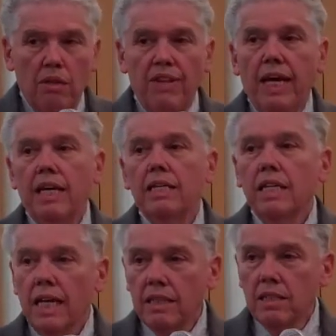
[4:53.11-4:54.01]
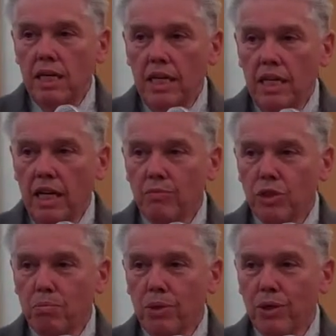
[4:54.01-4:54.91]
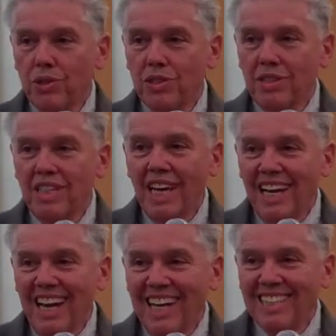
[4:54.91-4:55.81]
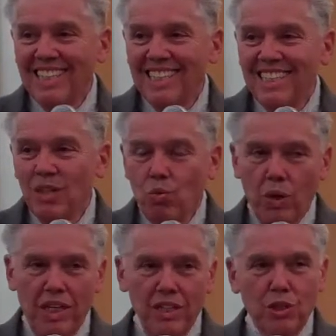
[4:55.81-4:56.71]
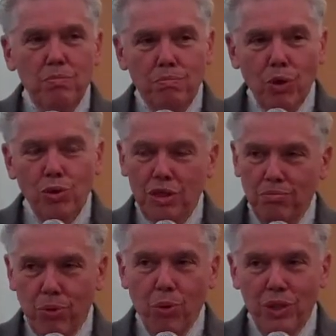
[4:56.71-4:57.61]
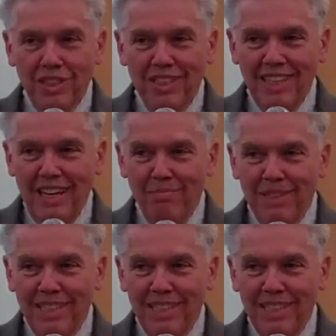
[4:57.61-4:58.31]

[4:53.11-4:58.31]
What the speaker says: that it gets at, it helps a person get at what is most important to them,